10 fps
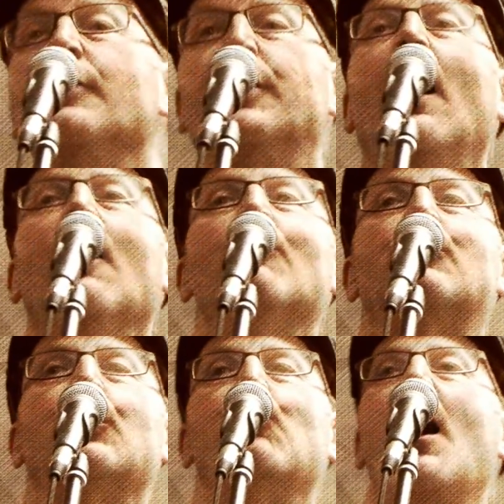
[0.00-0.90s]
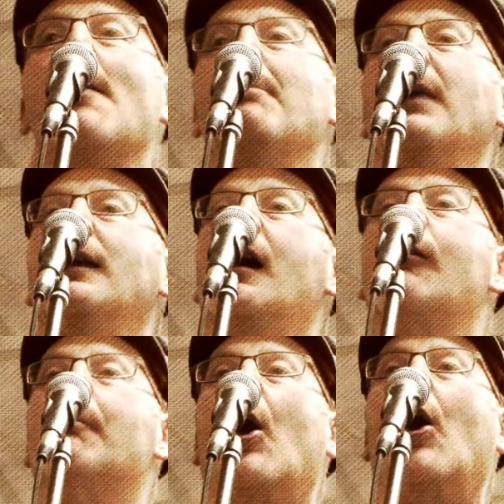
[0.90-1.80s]
Don't you want me
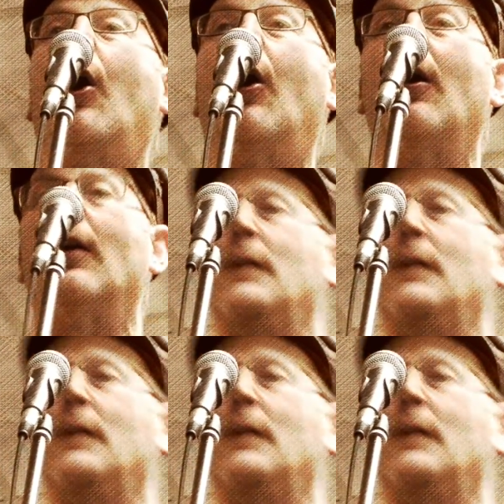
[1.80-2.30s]
no more?